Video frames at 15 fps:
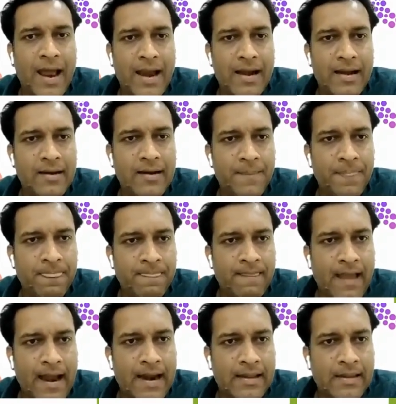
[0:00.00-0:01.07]
And
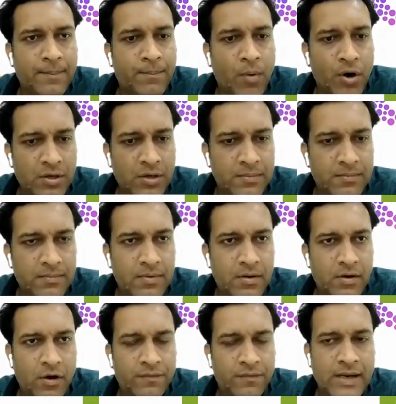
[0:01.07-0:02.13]
at the bottom
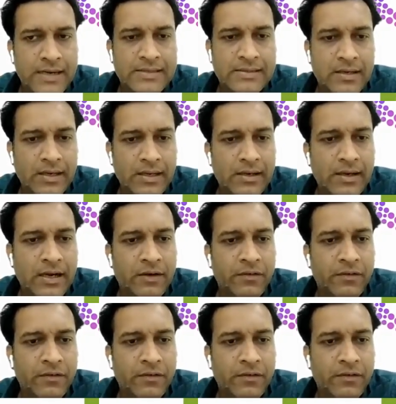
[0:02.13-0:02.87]
of that screen,